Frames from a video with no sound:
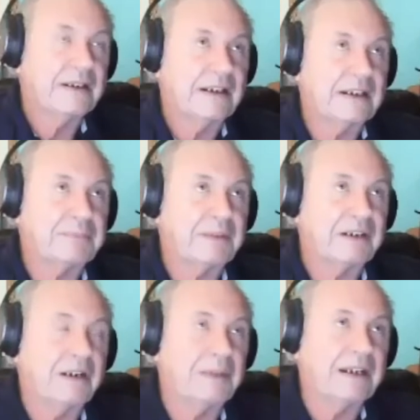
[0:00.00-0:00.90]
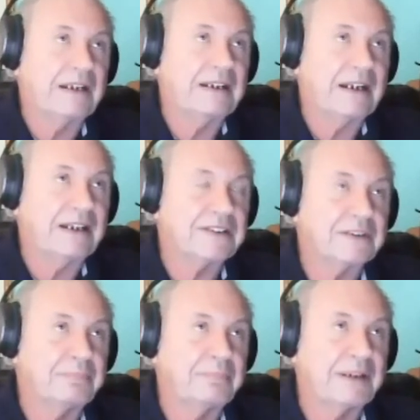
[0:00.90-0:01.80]
it's becoming a nicer,
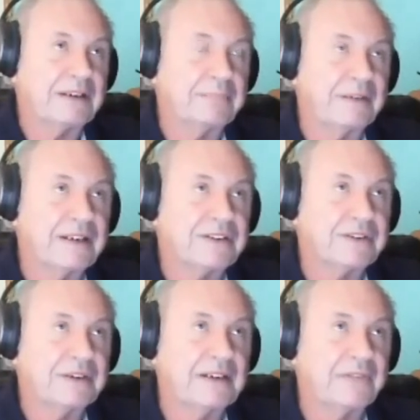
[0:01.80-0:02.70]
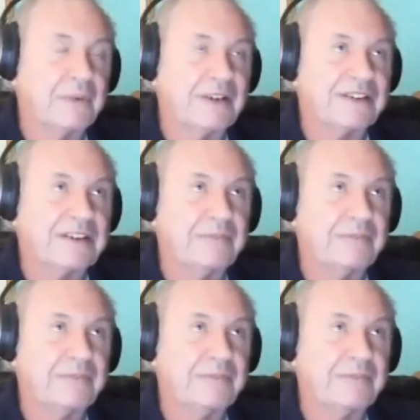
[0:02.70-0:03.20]
better place to live with some